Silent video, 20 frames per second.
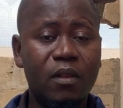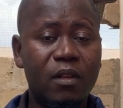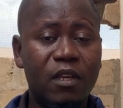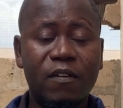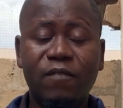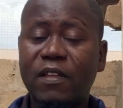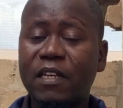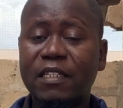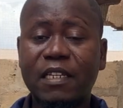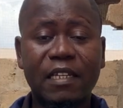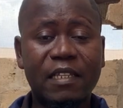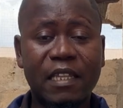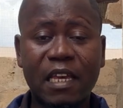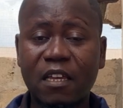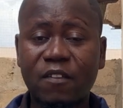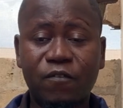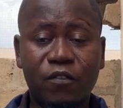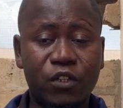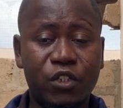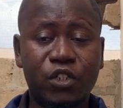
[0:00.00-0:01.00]
if there's a
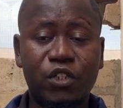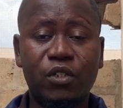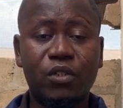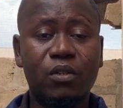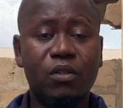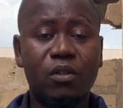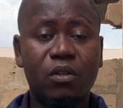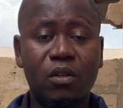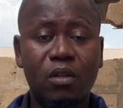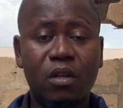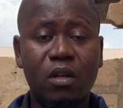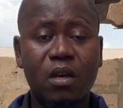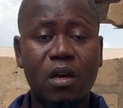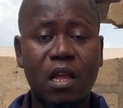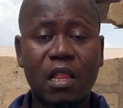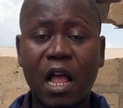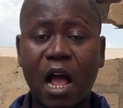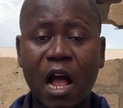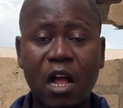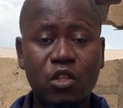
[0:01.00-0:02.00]
dead fish.
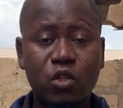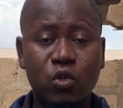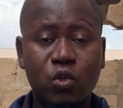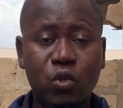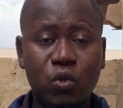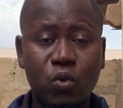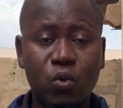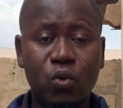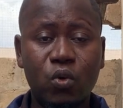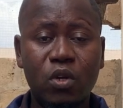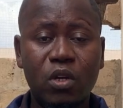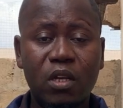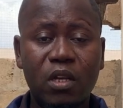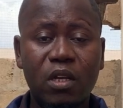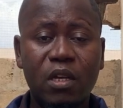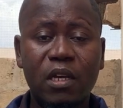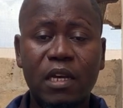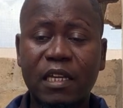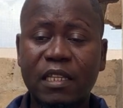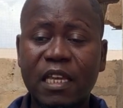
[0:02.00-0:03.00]
And how do you know?
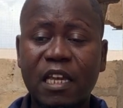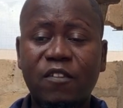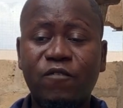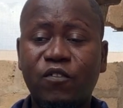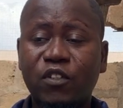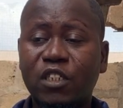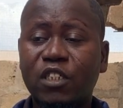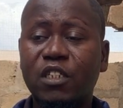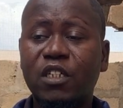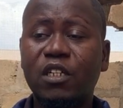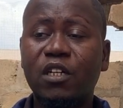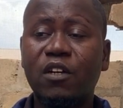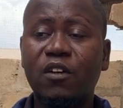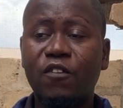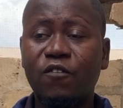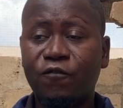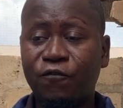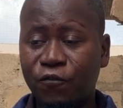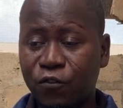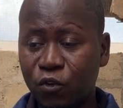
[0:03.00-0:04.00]
A dead fish
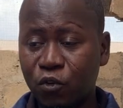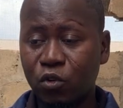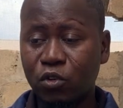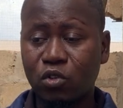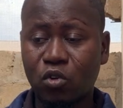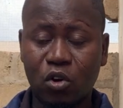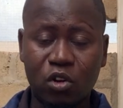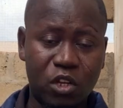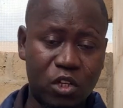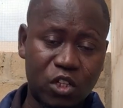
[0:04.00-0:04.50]
floats on the